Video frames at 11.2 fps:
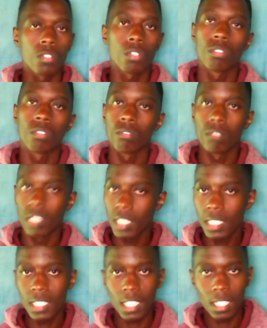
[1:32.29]
So
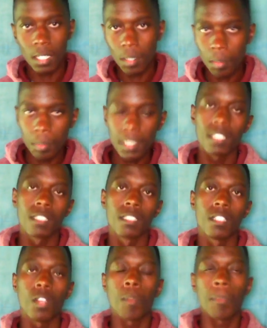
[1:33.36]
it's a little bit,
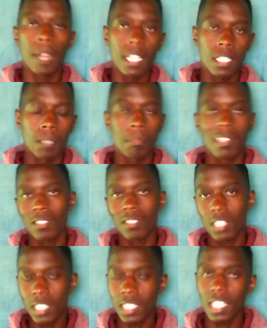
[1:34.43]
pricey, but you
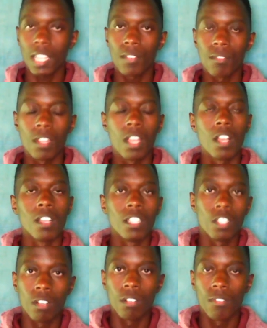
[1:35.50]
still get,
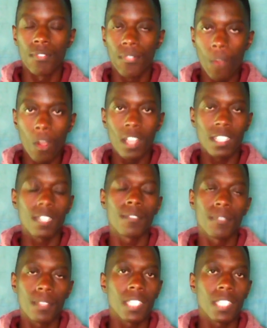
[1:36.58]

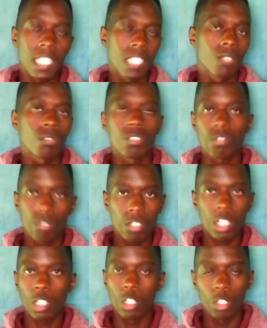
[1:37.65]
450 gigs, which you're
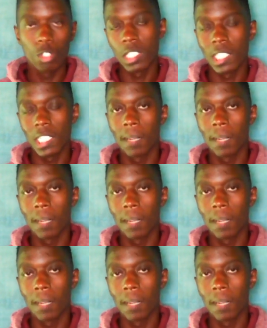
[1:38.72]
not going to use.